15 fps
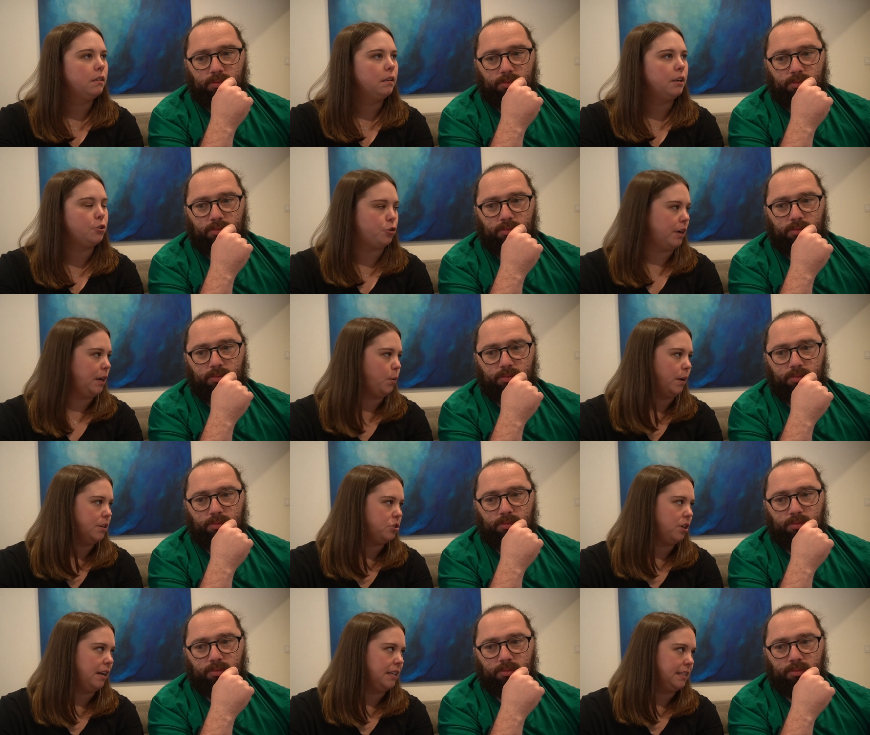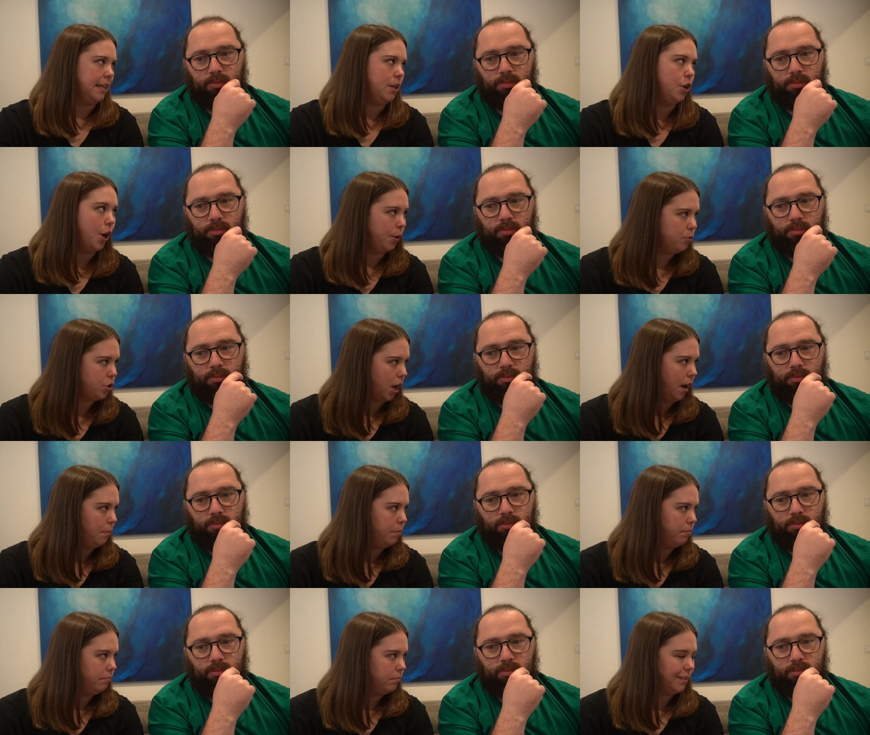Speaker 1: a trick question as in no
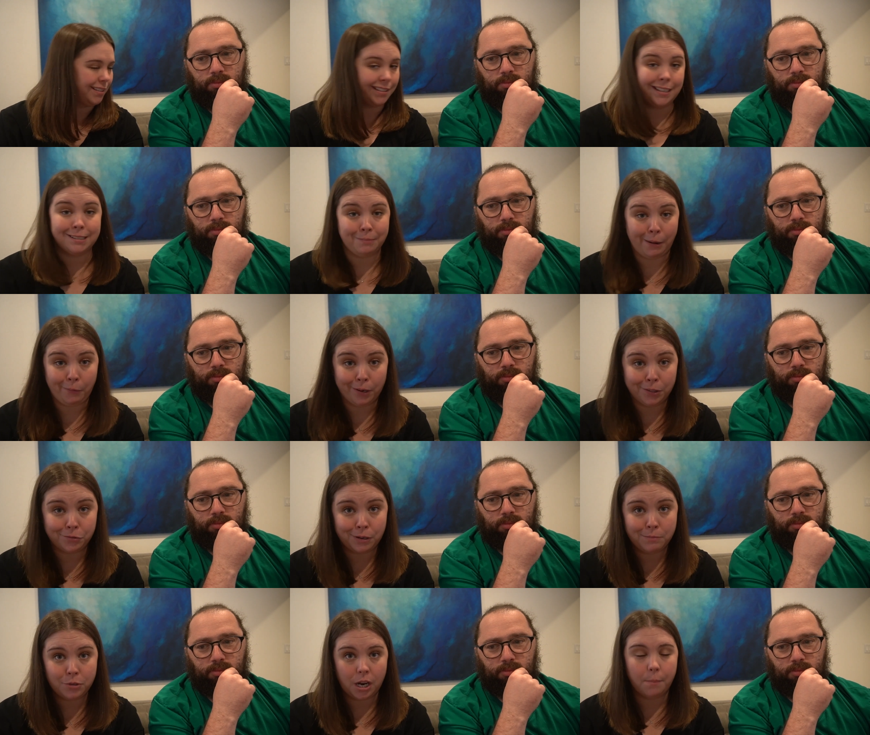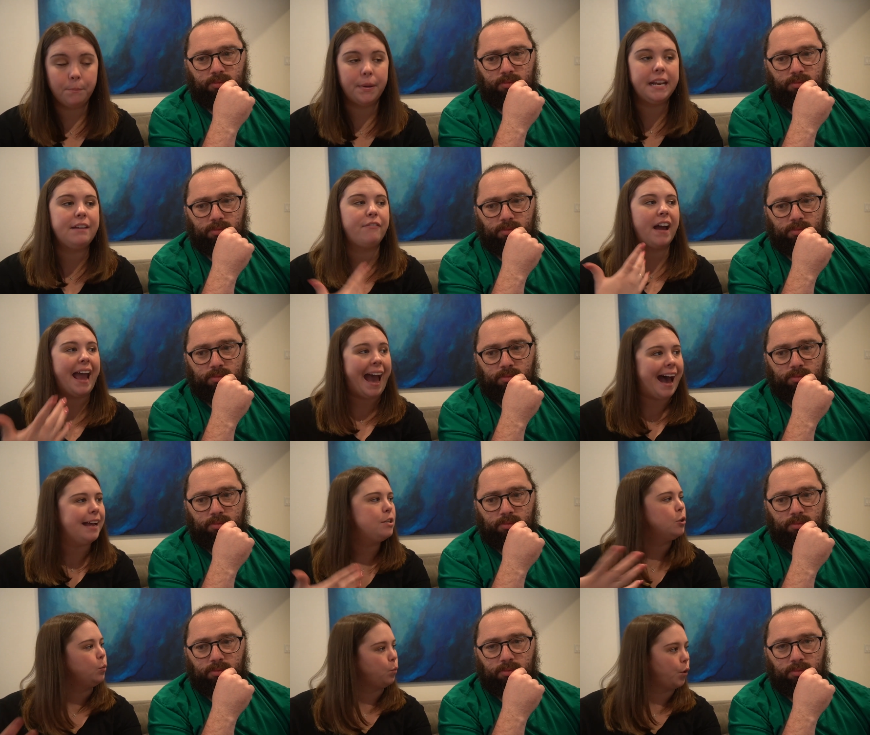job, because that's my real dream job. But if I
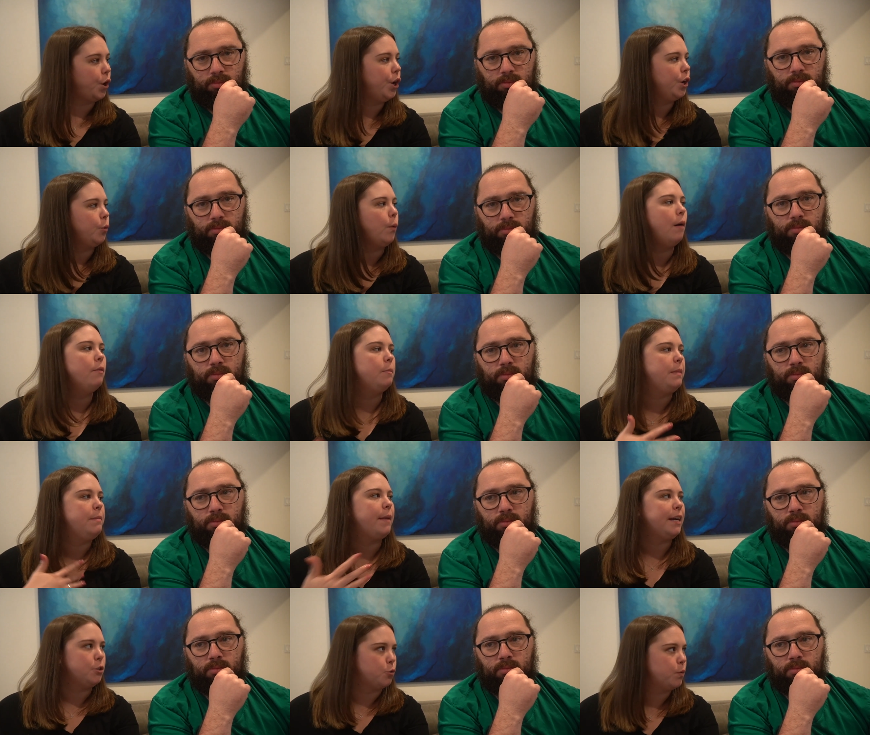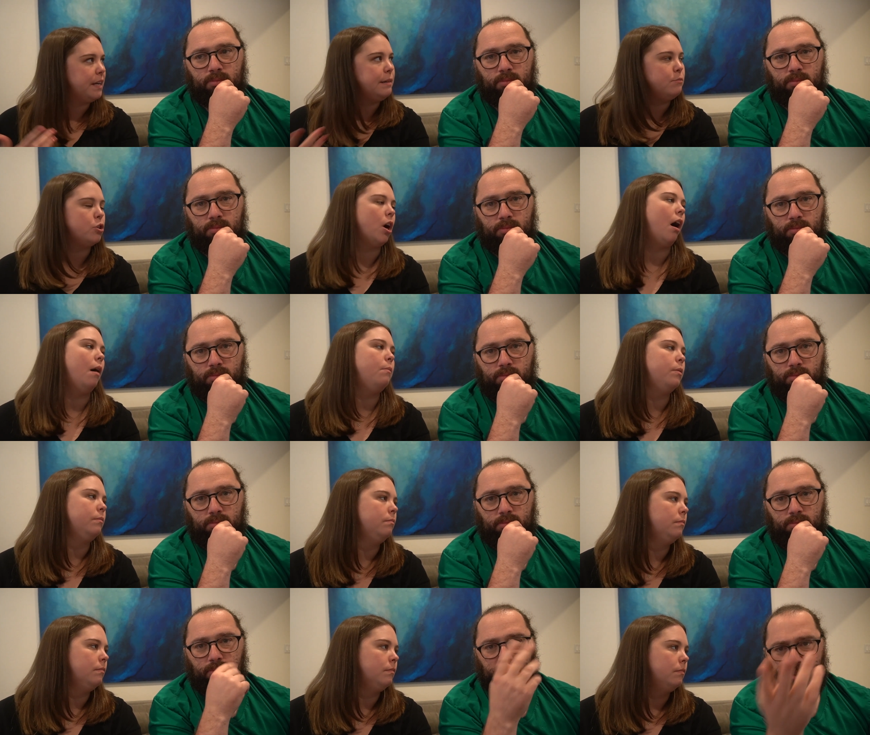had to work, what would be my dream job?
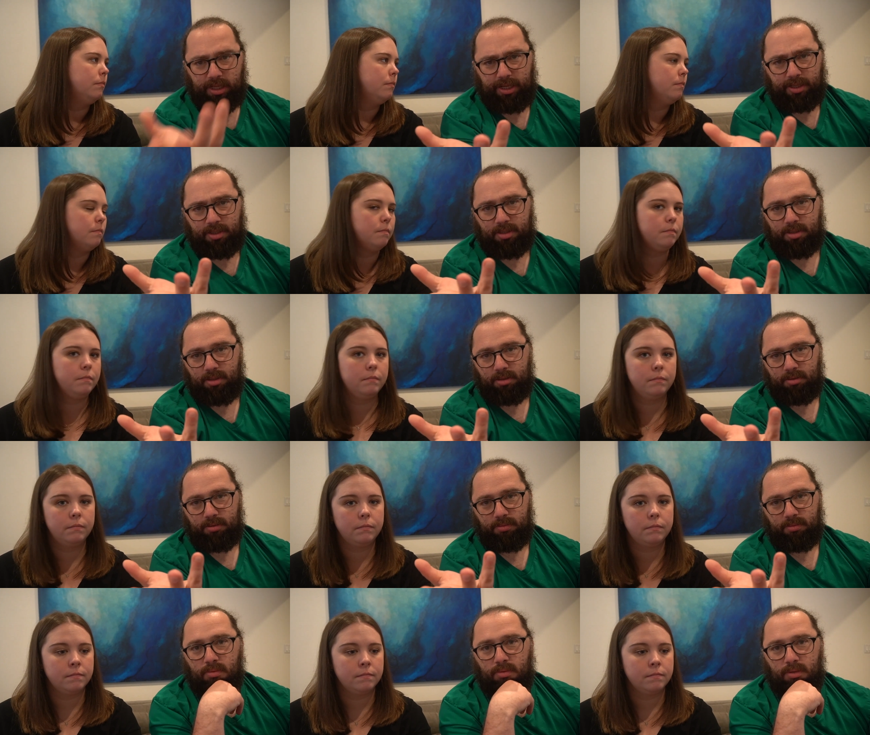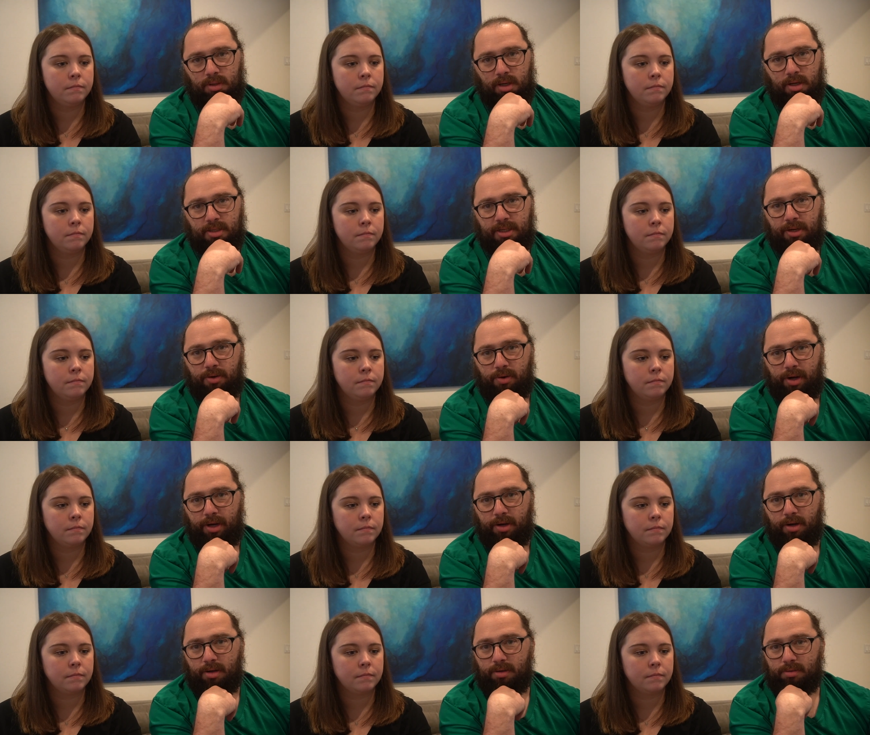
Speaker 2: This. Content
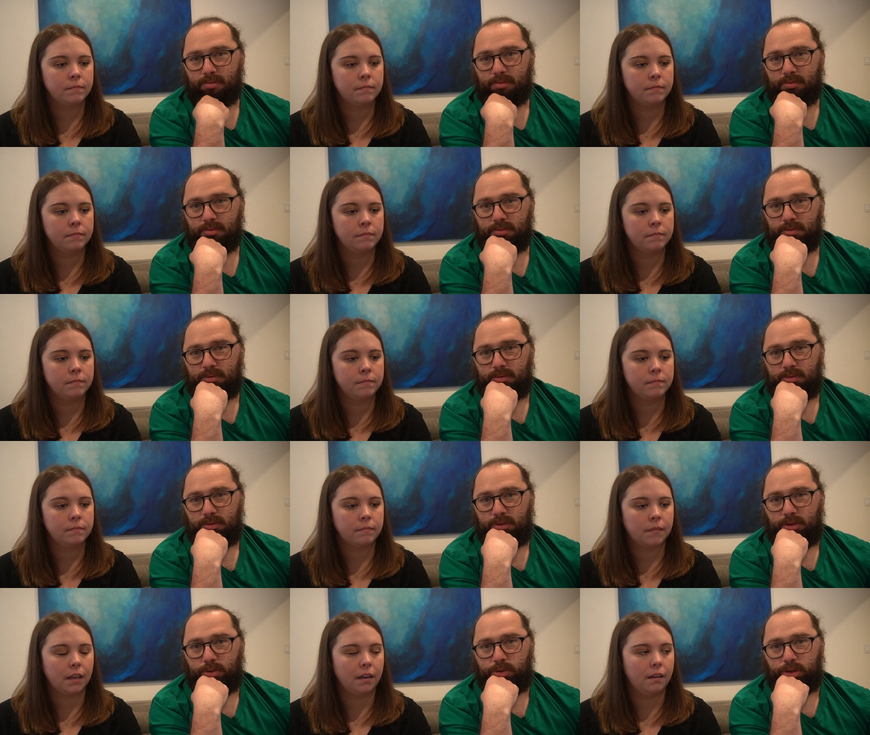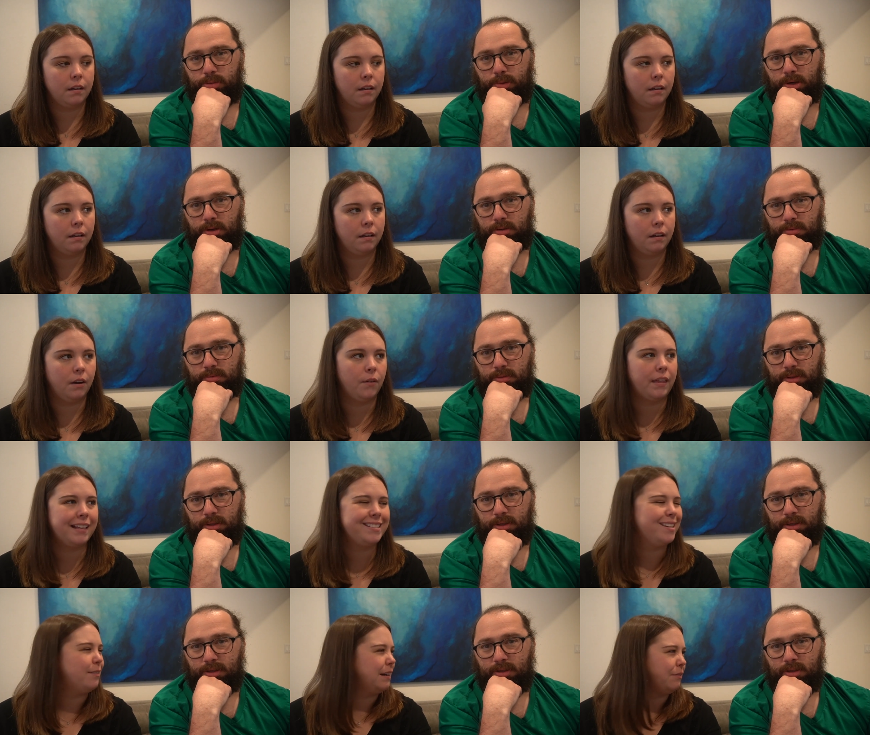creator. YouTuber.
Speaker 1: Oh,
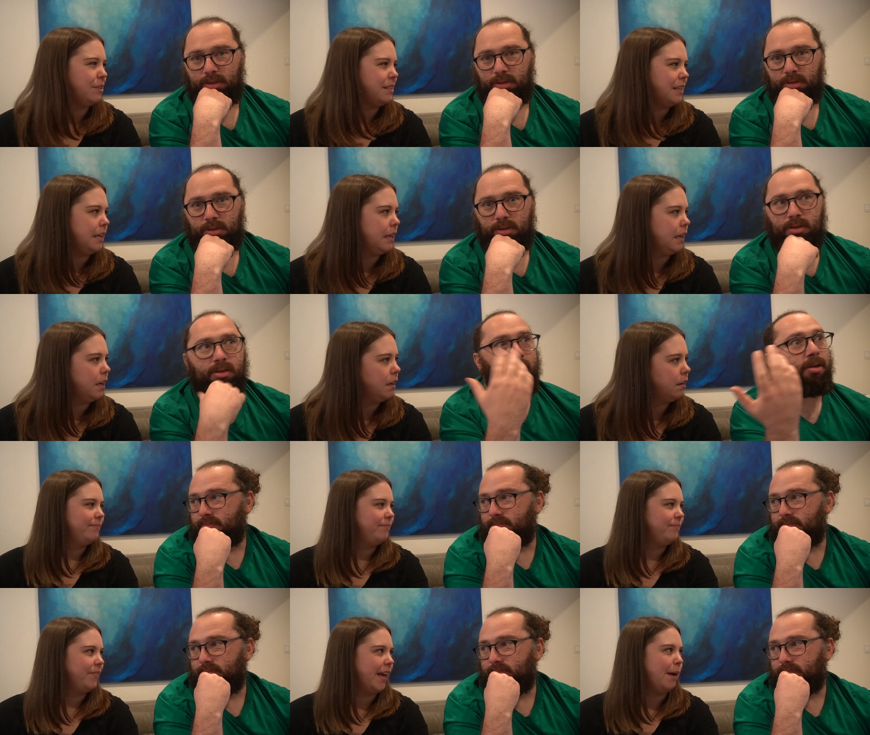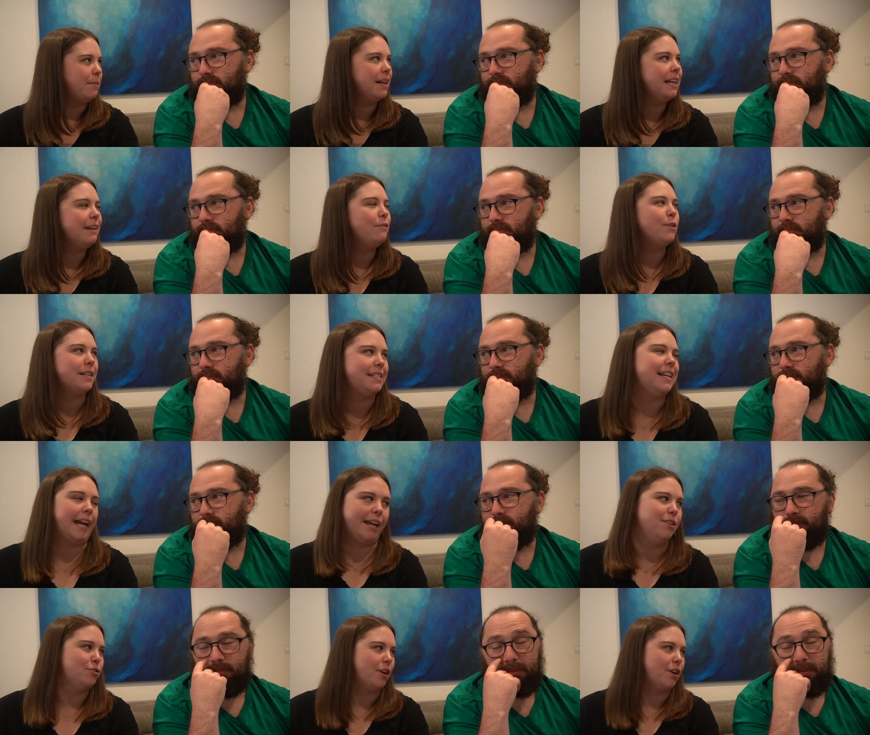that's not what I was thinking. I'm gonna give you a second